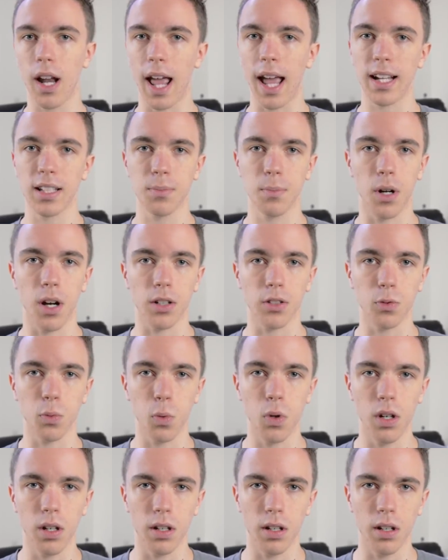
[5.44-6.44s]
and Xbox
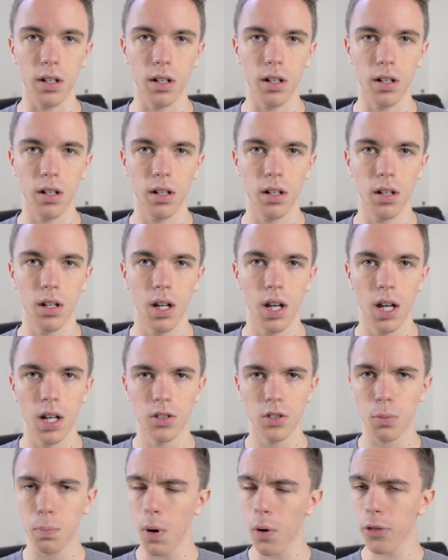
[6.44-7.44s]
One.
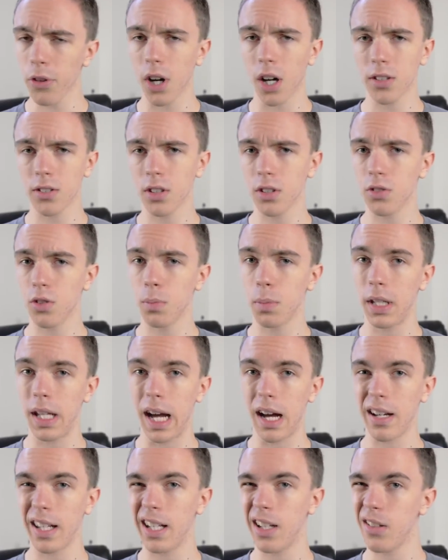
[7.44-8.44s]
So both consoles will be
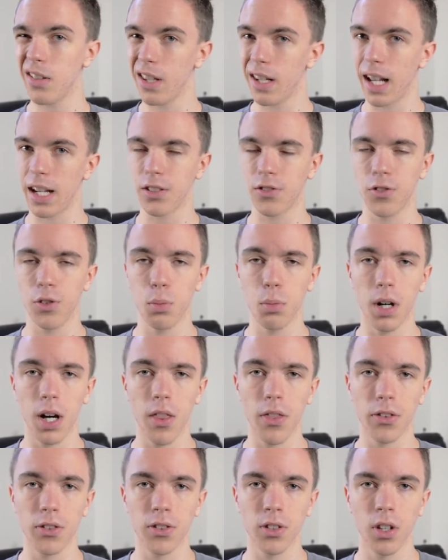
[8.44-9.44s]
out here in the next few
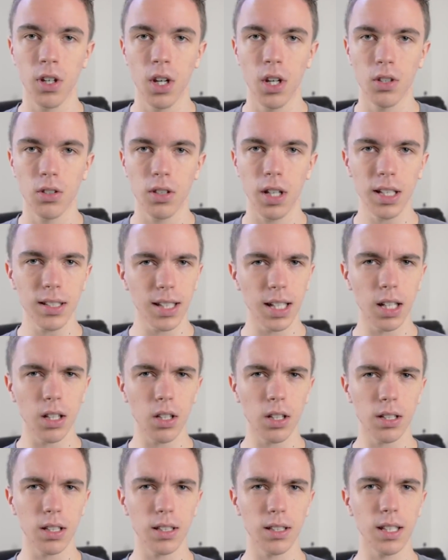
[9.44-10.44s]
months, so let's take a
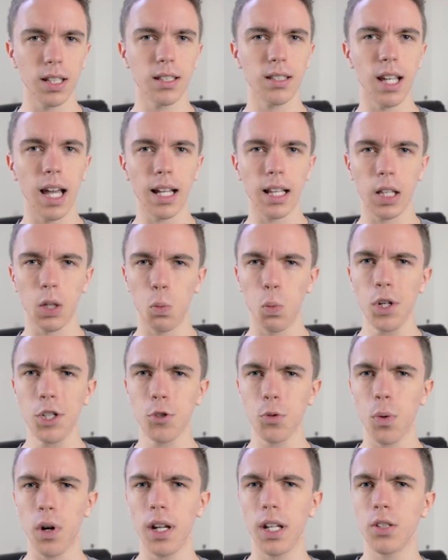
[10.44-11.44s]
look to see exactly
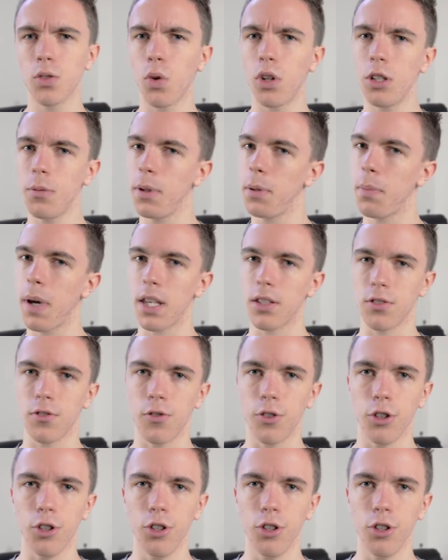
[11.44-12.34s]
which one is going to be best for